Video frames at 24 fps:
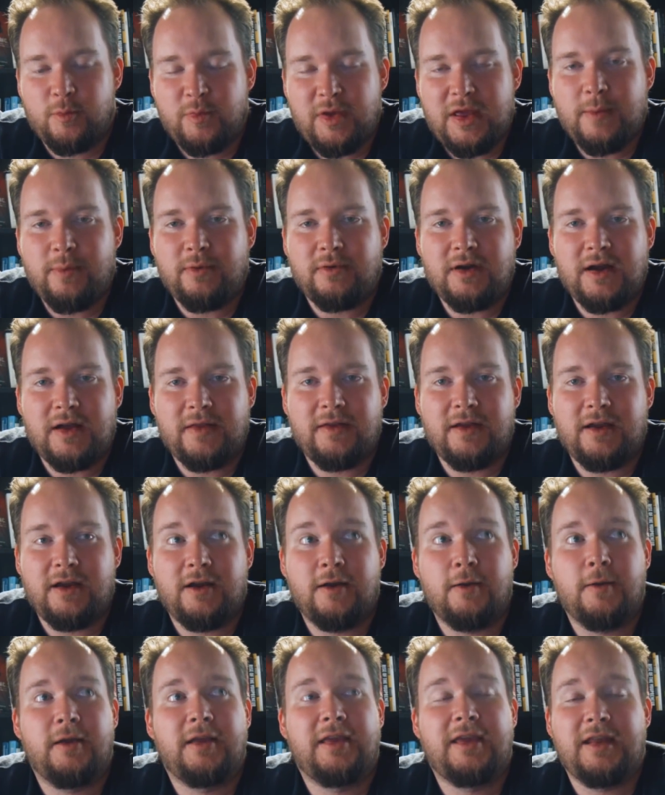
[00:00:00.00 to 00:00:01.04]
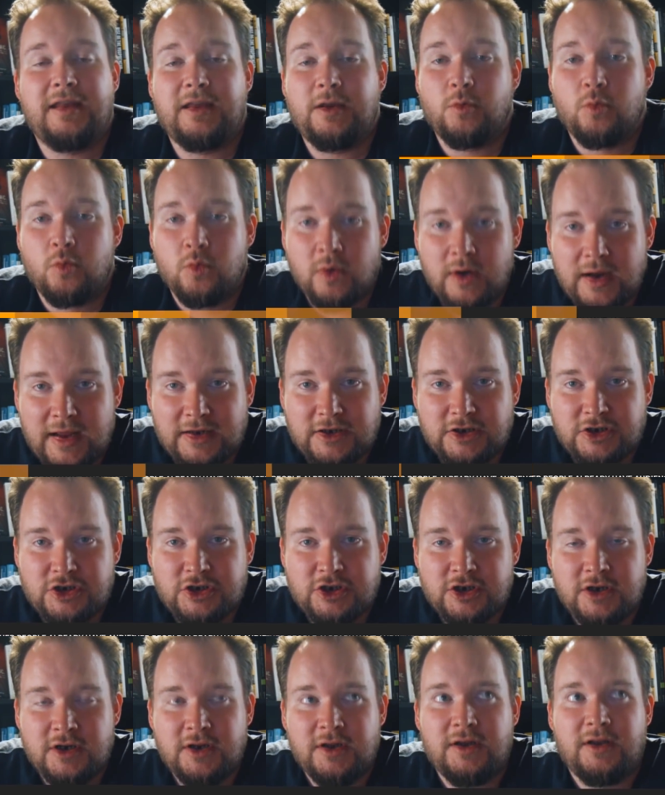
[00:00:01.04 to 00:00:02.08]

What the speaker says: people out there getting rich,